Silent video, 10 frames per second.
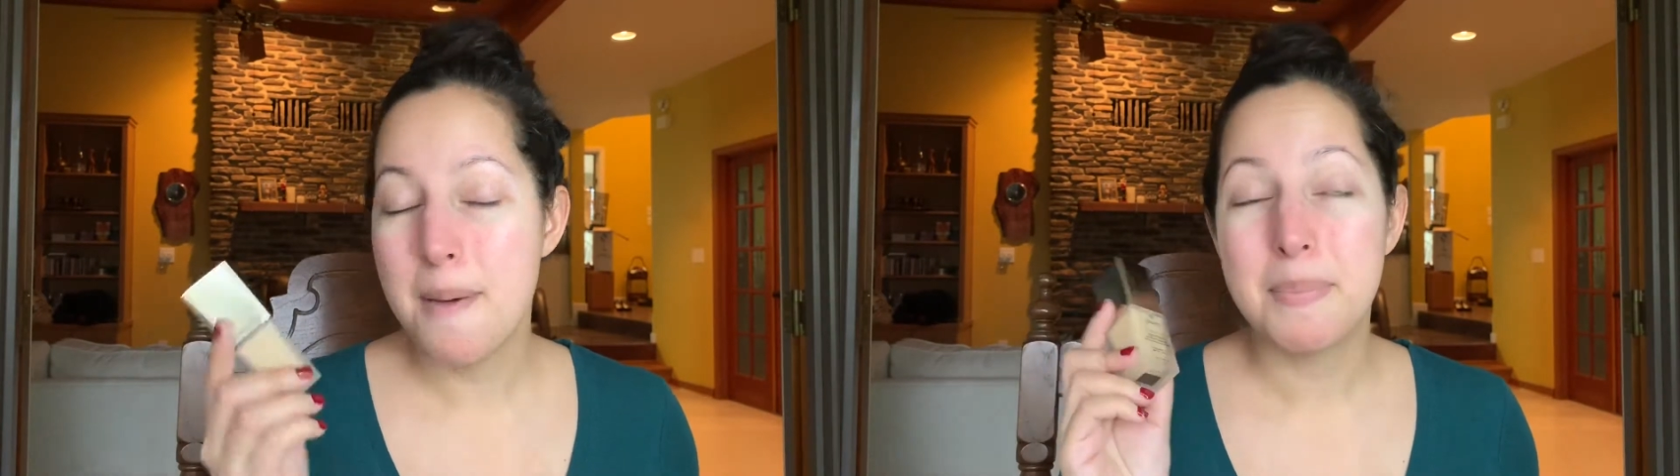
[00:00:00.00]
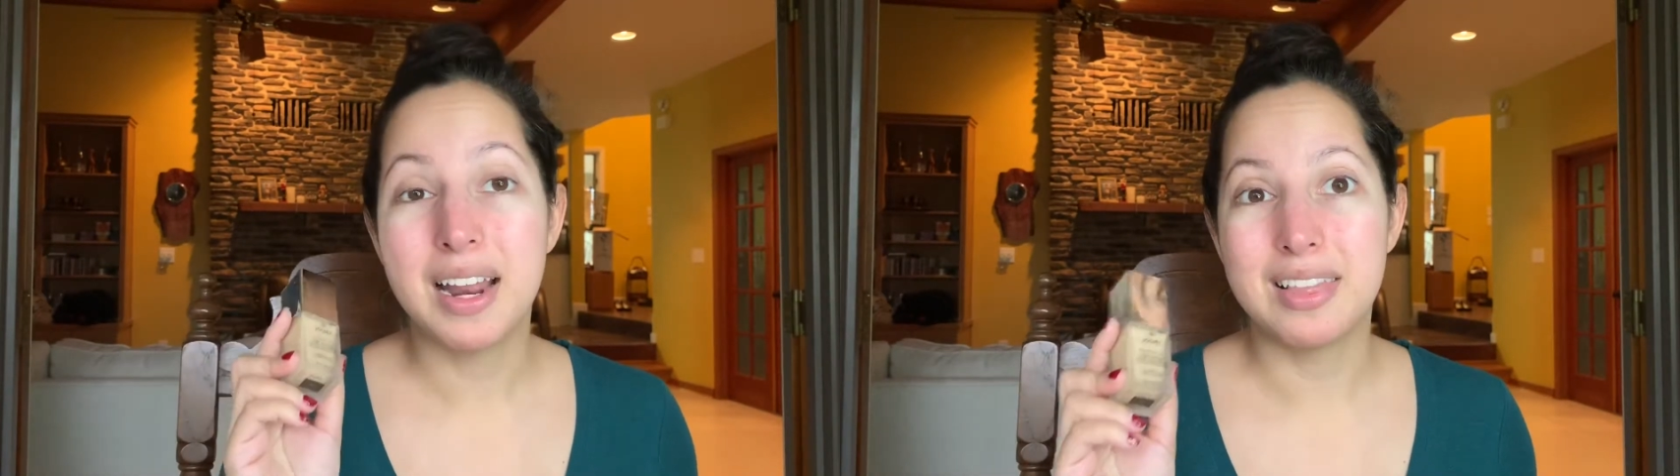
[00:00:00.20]

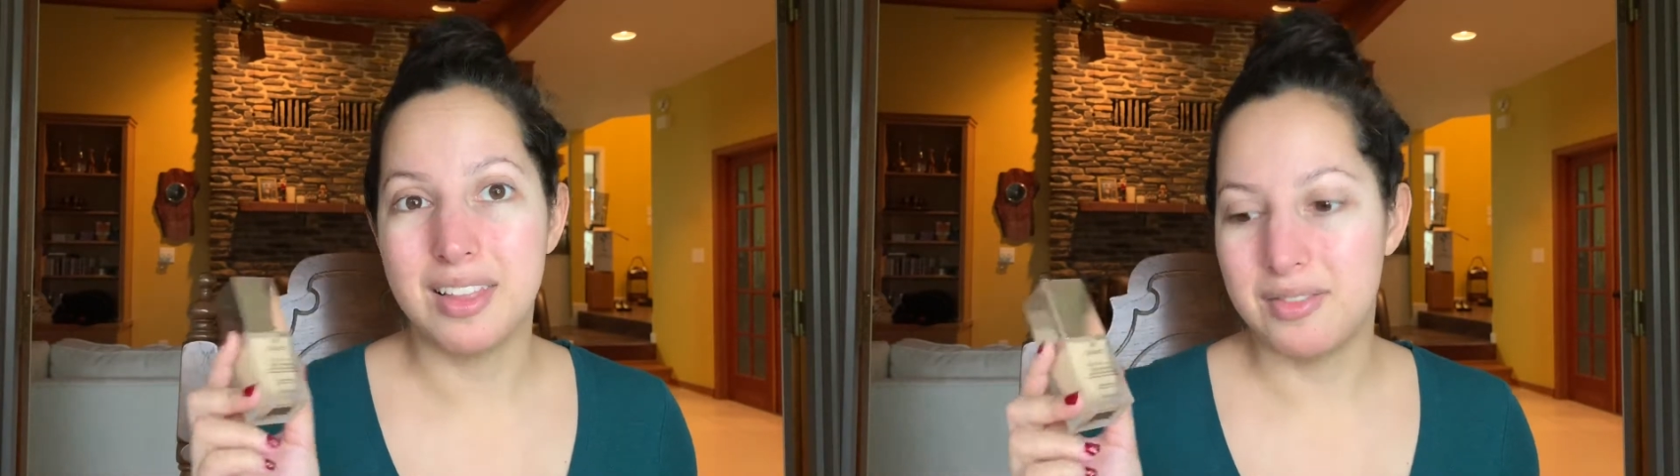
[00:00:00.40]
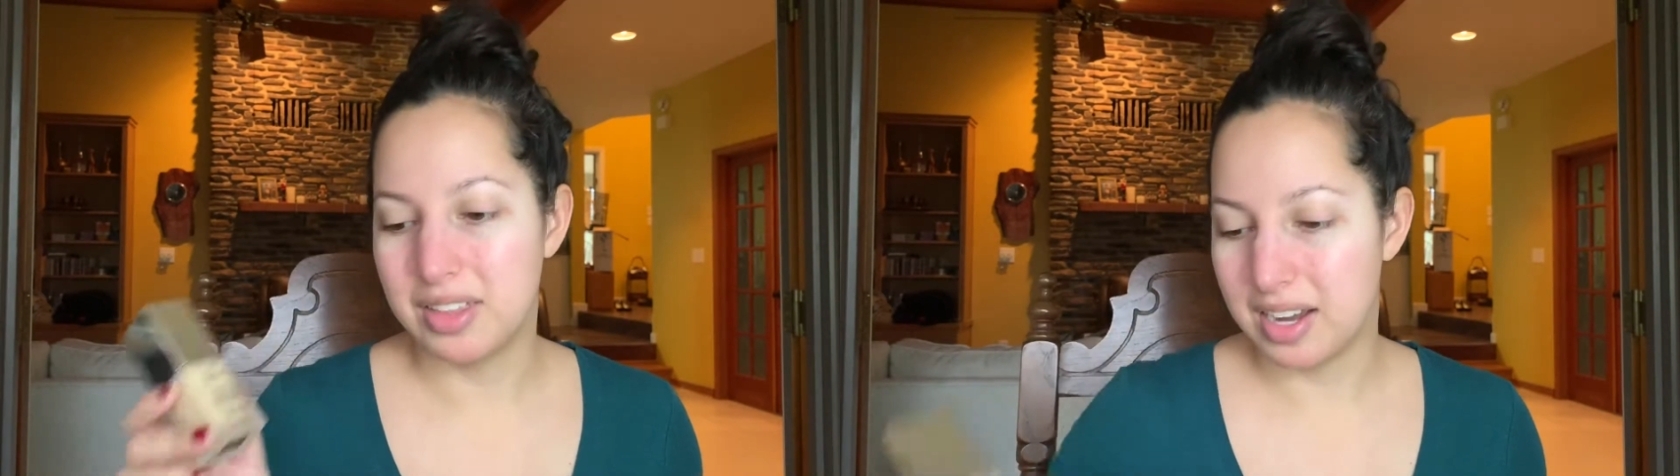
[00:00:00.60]
but I
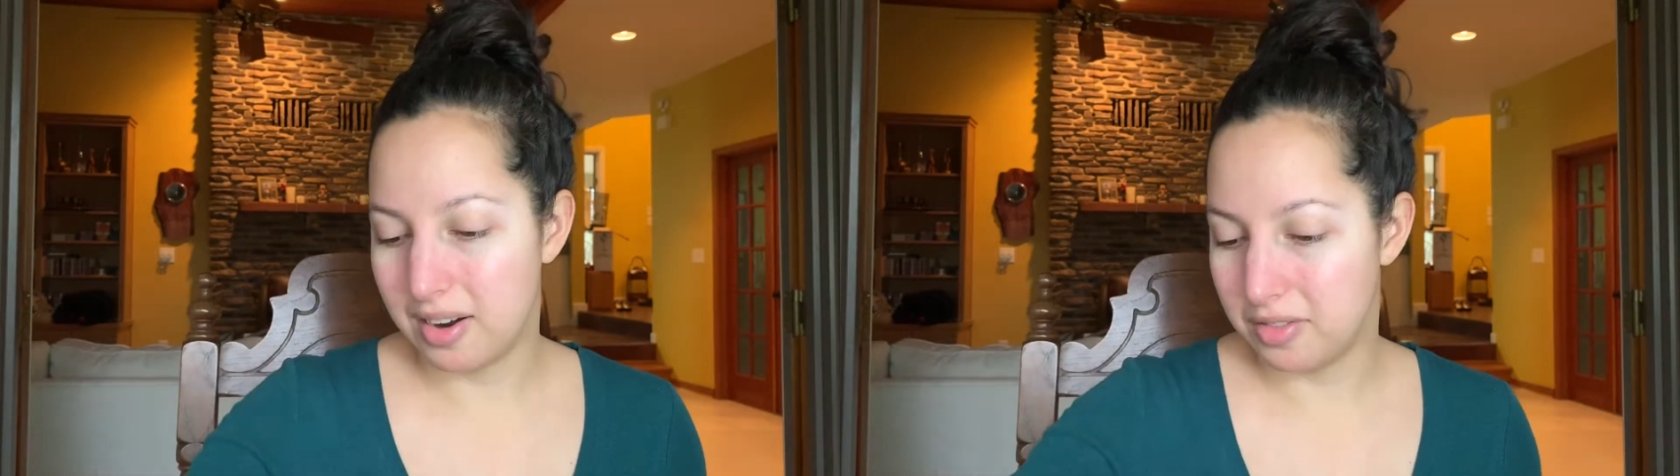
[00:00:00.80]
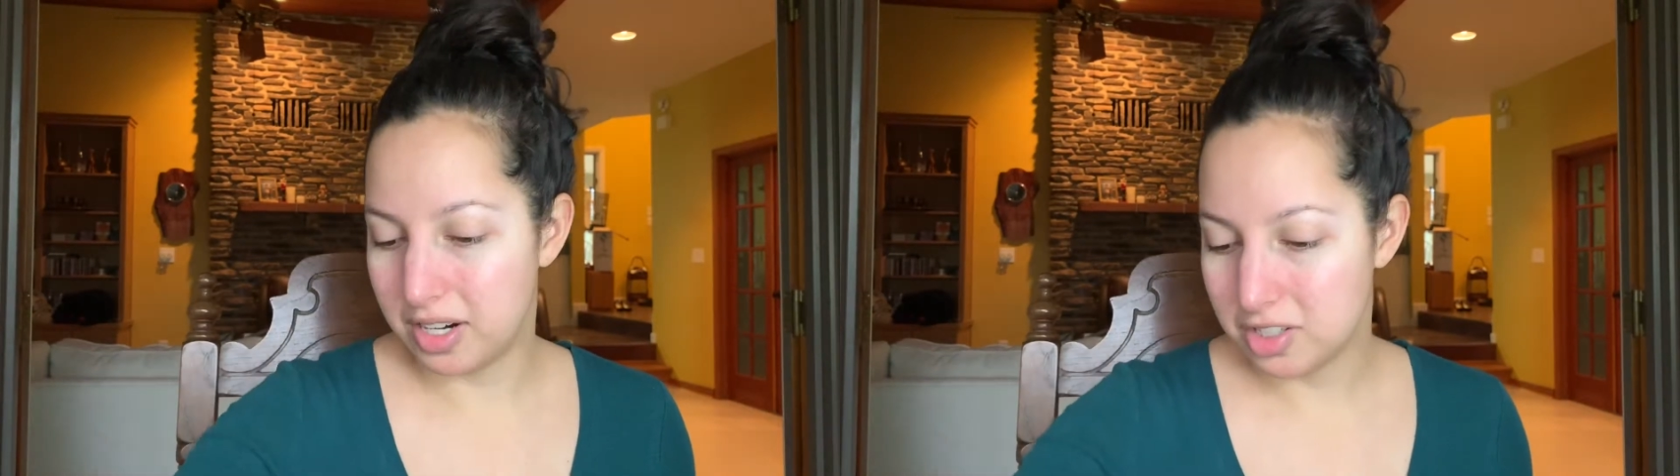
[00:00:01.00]
love the
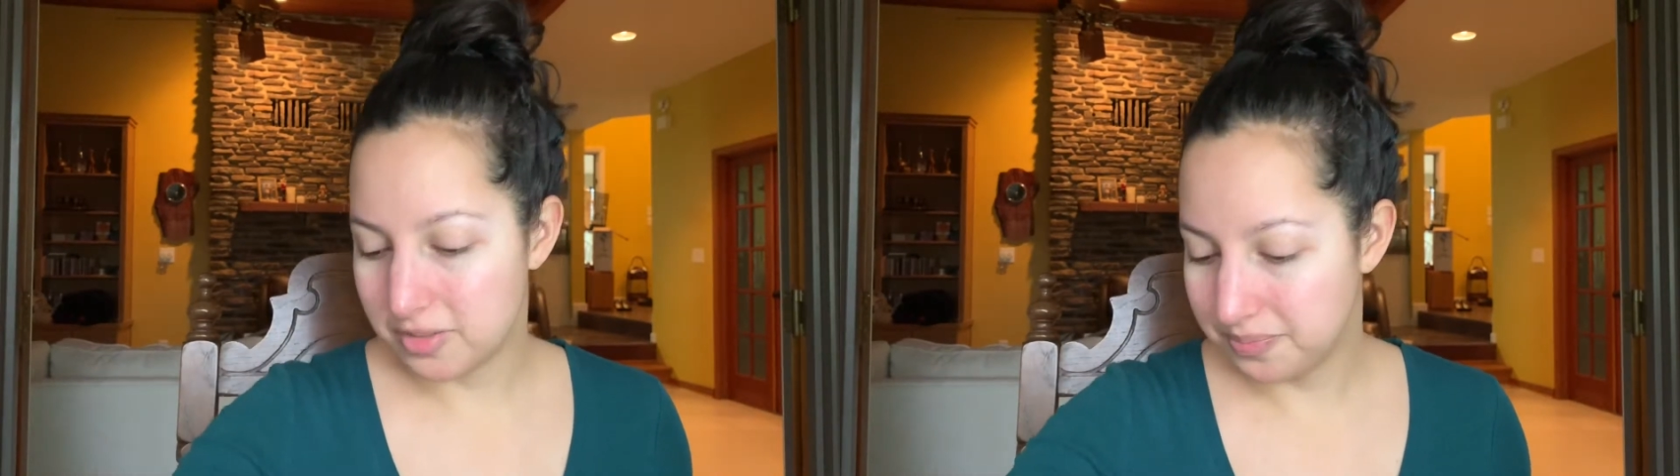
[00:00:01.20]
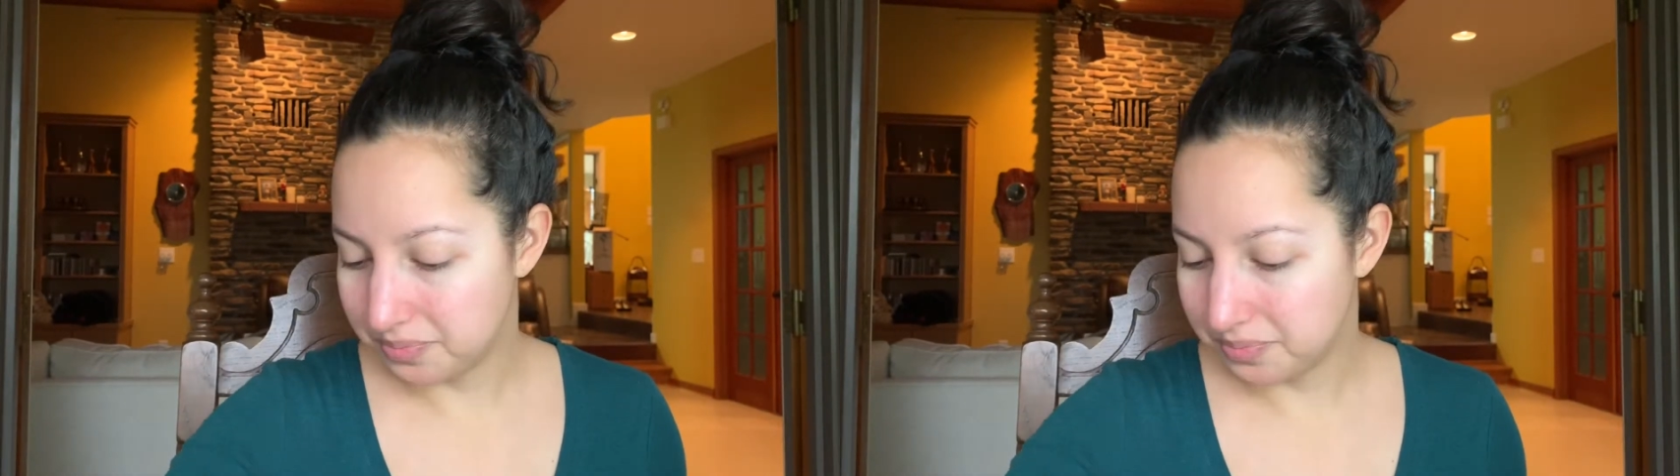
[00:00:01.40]
coverage.